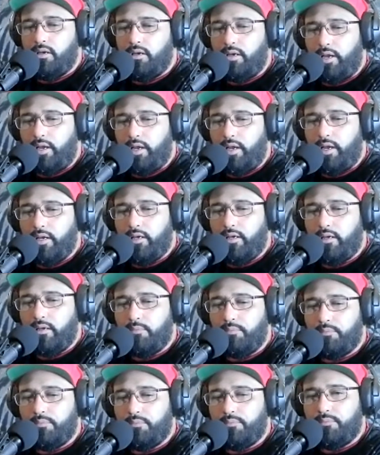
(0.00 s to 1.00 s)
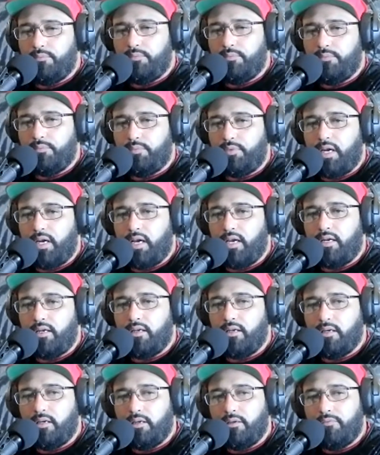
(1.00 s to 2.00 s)
And I'm kind
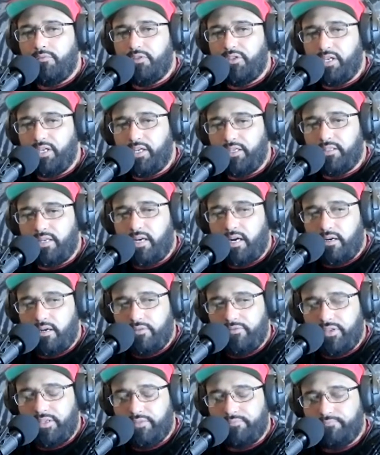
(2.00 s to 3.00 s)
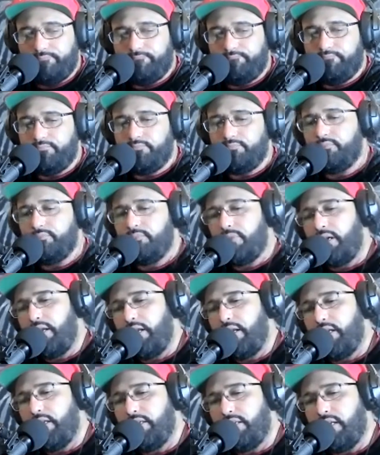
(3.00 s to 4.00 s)
of sick and tired of it.
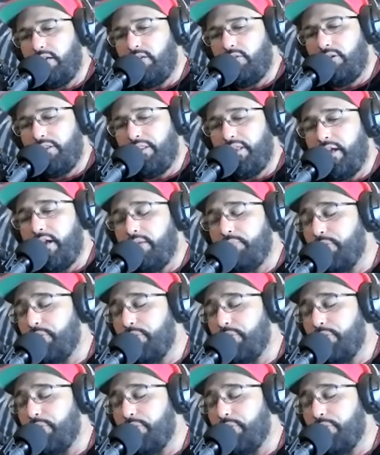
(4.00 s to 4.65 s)
And not only that,